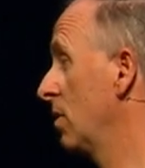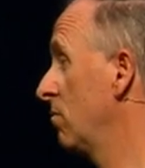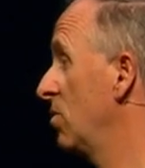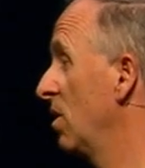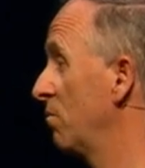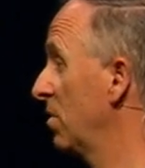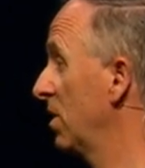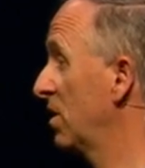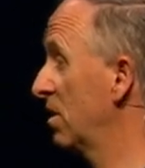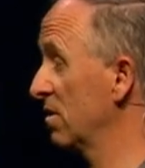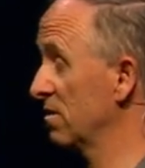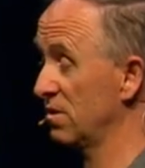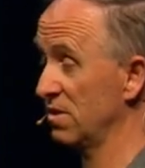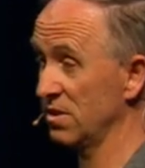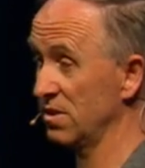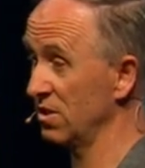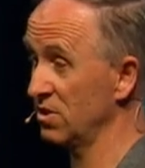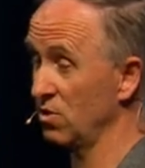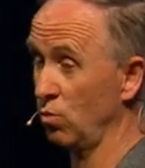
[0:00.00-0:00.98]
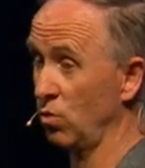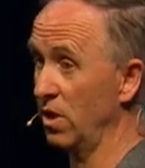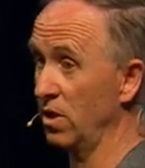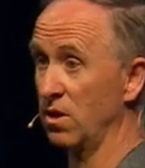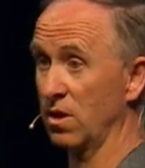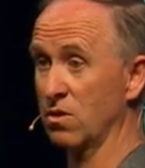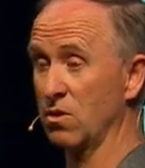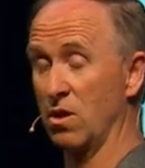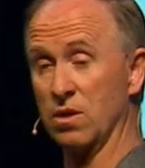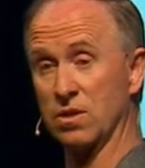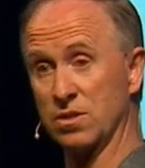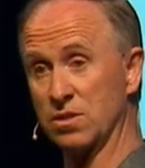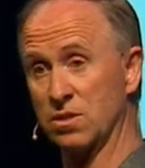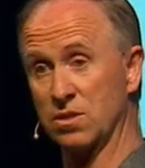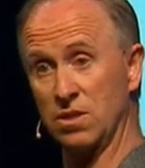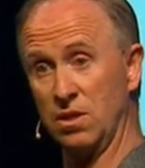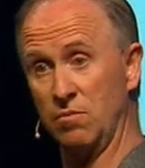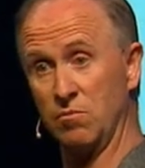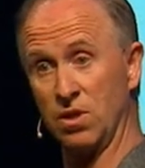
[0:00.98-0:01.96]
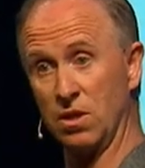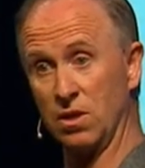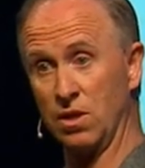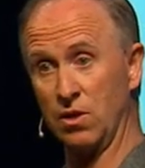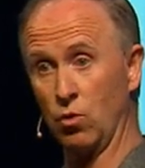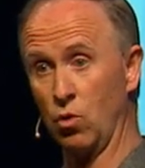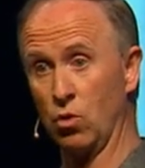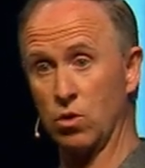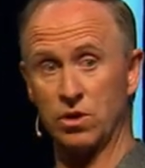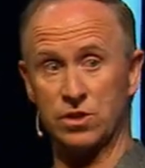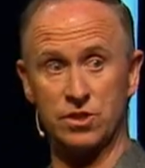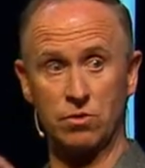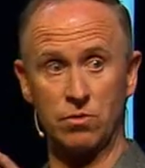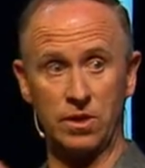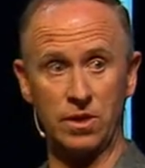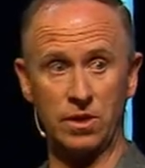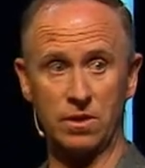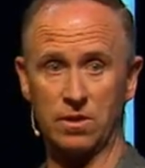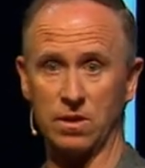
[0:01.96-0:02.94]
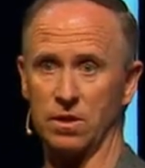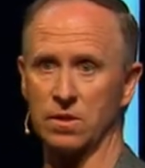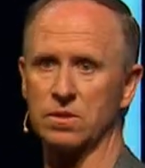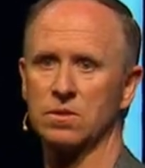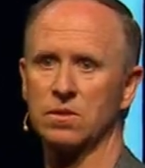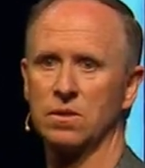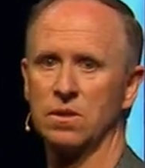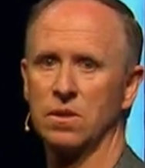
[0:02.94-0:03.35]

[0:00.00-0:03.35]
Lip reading: but because this is the way that God has seemingly orchestrated things.